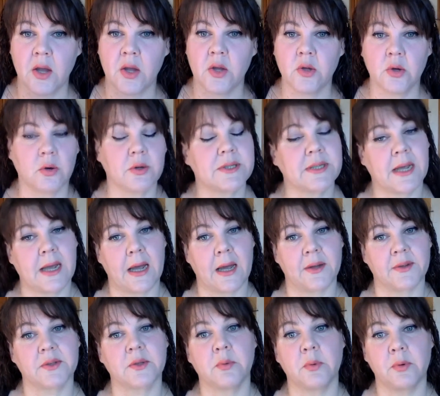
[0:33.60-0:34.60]
Your
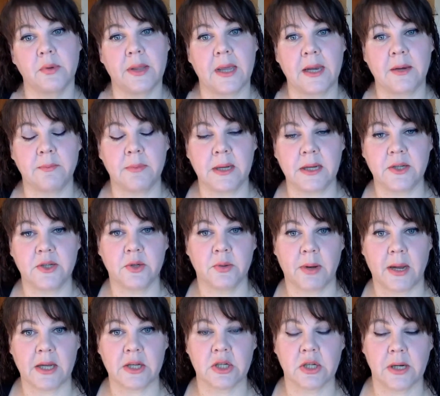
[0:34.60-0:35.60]
task will then be to
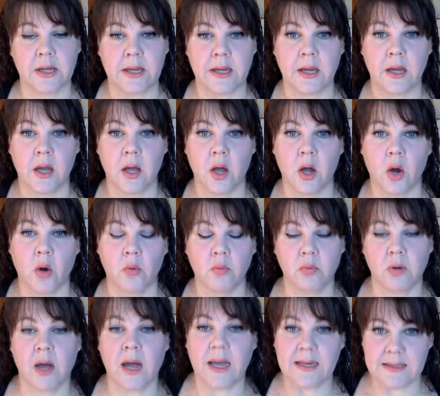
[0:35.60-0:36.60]
actually
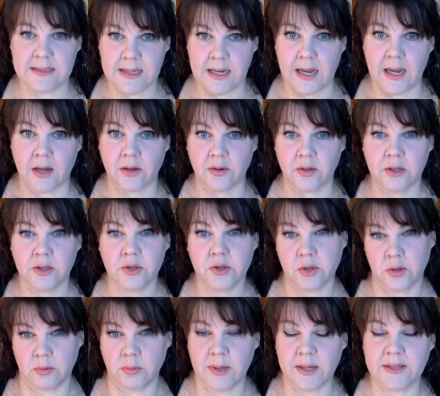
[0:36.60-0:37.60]
write down
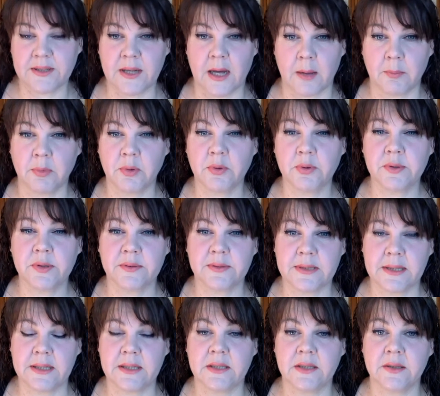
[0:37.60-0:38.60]
2 examples of
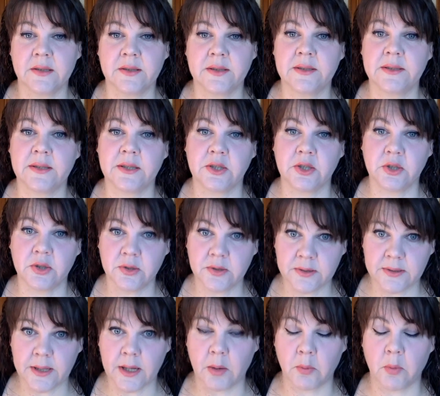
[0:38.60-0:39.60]
sentences that
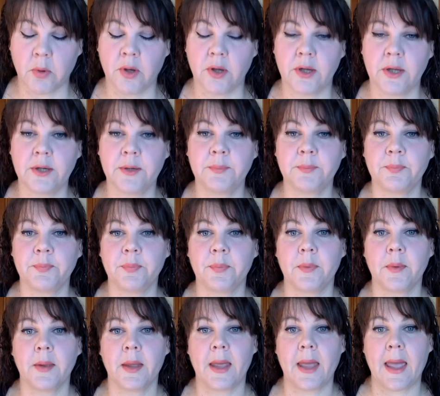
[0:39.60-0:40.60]
use that word
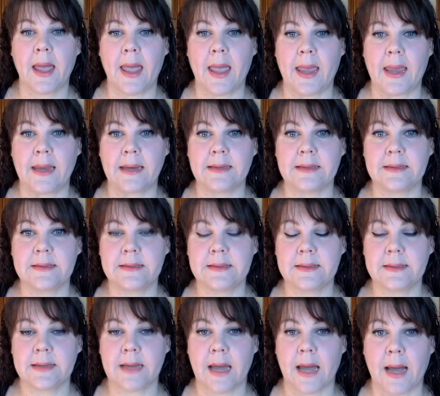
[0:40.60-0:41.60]
and
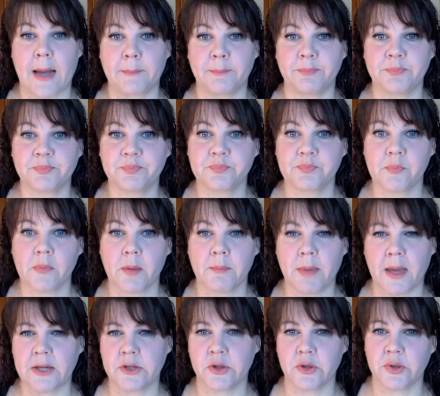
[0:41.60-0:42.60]

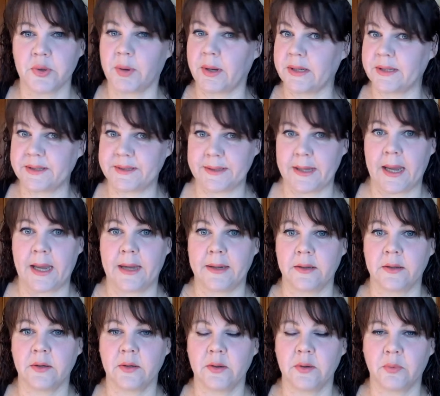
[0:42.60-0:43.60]
make sure you
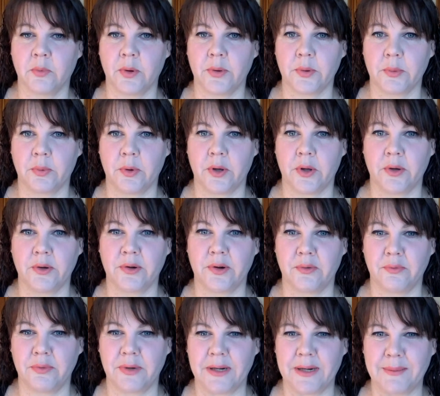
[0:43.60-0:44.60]
understand what the word
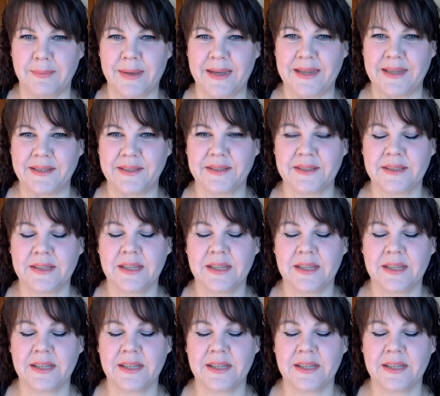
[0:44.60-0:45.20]
really means.